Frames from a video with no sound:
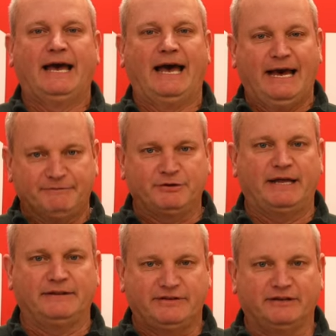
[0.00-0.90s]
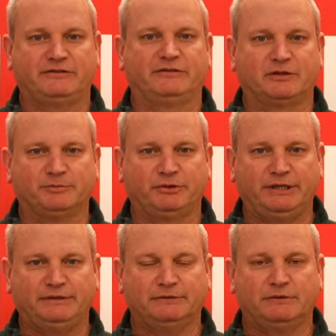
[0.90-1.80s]
After that test is
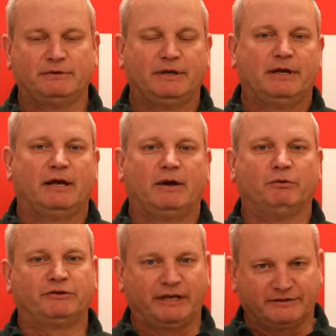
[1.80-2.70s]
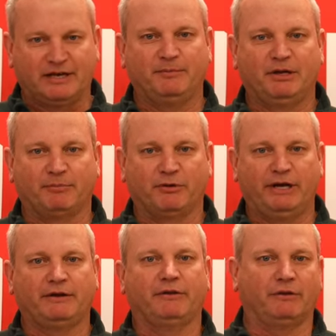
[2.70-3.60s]
complete, we'll take a 10-minute
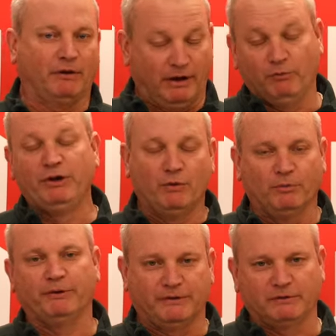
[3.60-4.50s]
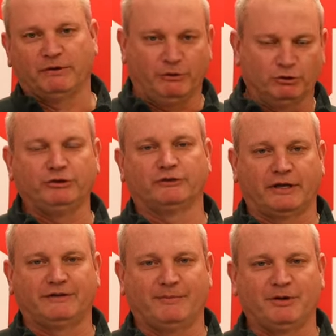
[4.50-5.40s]
break. We won't, but you'll
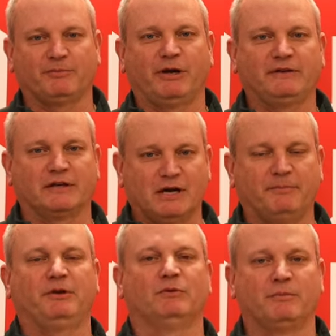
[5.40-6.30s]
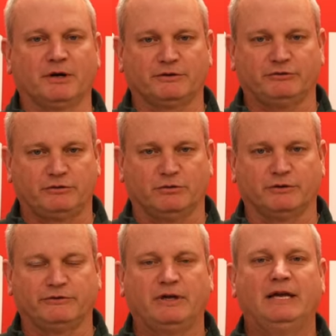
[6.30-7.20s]
take a 10-minute break. The company will mark the
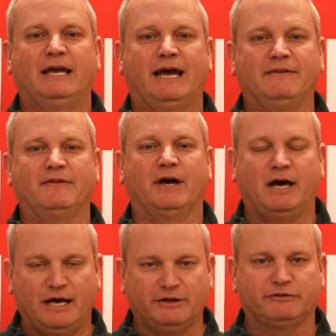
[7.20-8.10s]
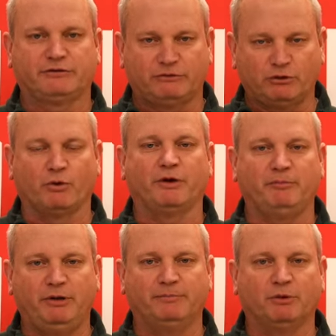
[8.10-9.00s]
scores and then the highest
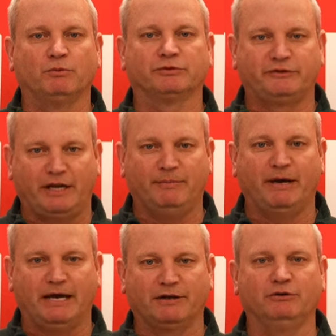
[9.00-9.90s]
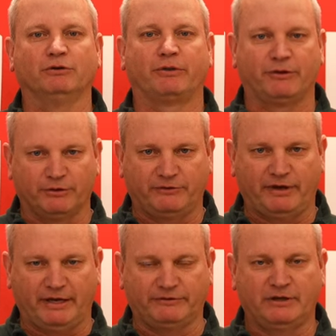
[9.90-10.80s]
scoring people will stay back and do a third
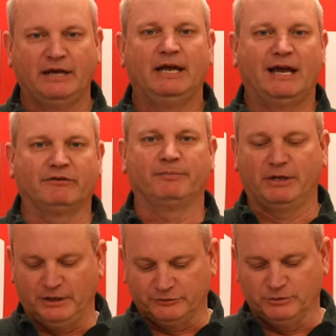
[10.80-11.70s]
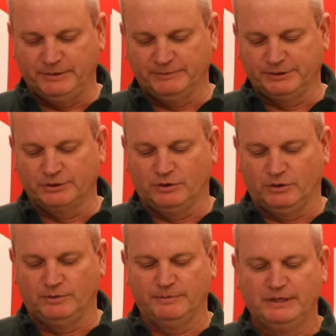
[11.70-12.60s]
test. Everybody else will be able to go
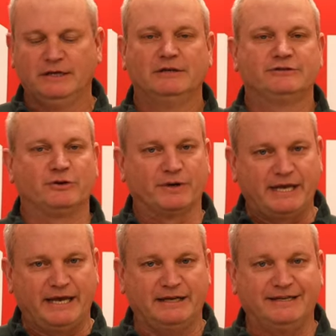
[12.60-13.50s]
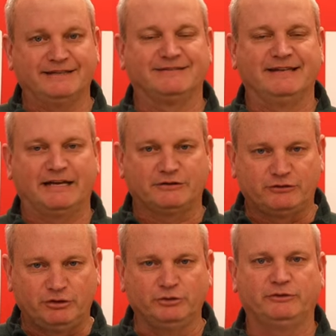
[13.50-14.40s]
home. So again, it's next
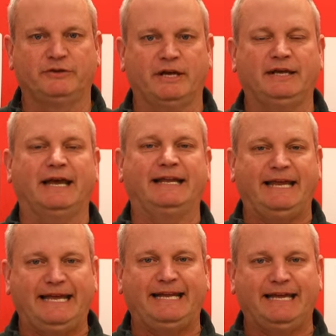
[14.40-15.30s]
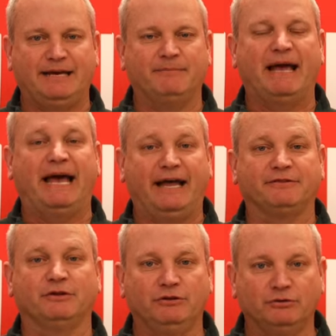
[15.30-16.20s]
Tuesday at 8 a.m. at
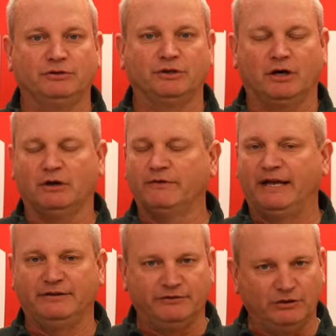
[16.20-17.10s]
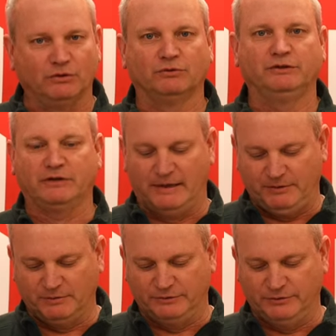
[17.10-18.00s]
the Union Hall. That is the only time
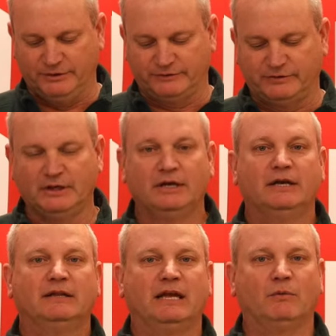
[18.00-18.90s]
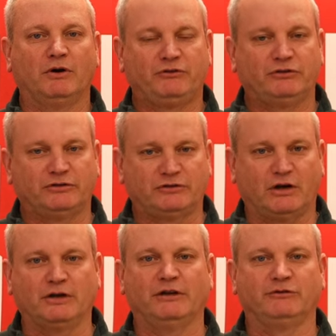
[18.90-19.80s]
they will do this. They want you to
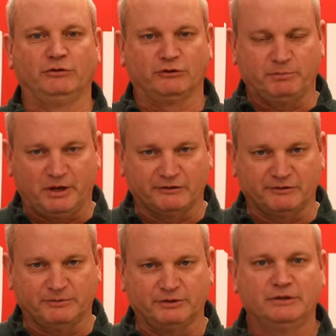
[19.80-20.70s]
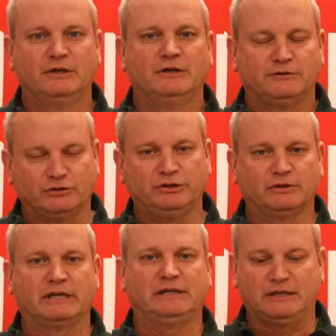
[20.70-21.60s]
start as soon as possible, so you'll
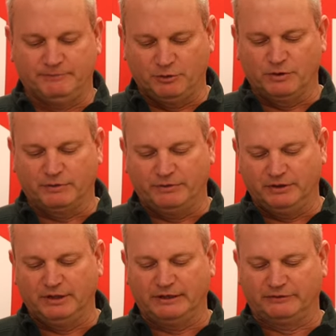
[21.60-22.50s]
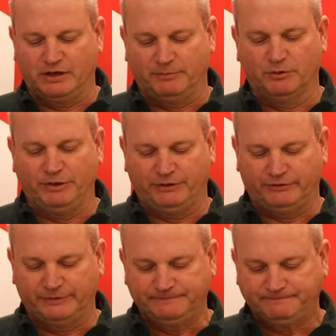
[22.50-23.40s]
likely come to work within the next couple of weeks.